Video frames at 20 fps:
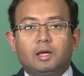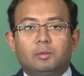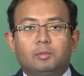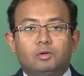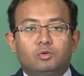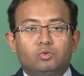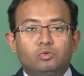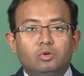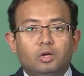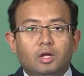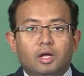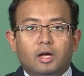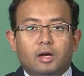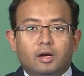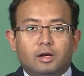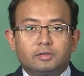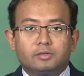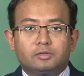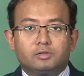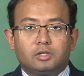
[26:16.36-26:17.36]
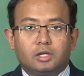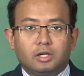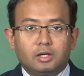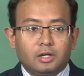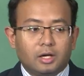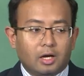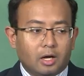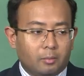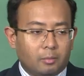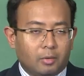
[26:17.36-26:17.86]
able to construct
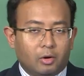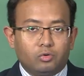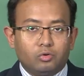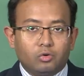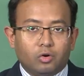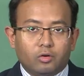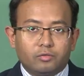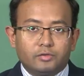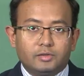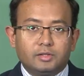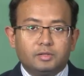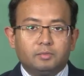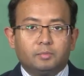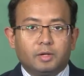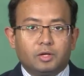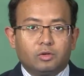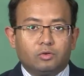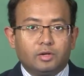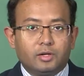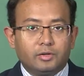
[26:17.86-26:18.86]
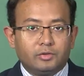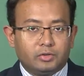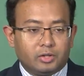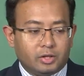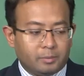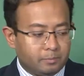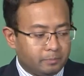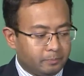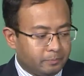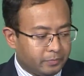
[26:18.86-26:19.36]
a mound of this particular shape.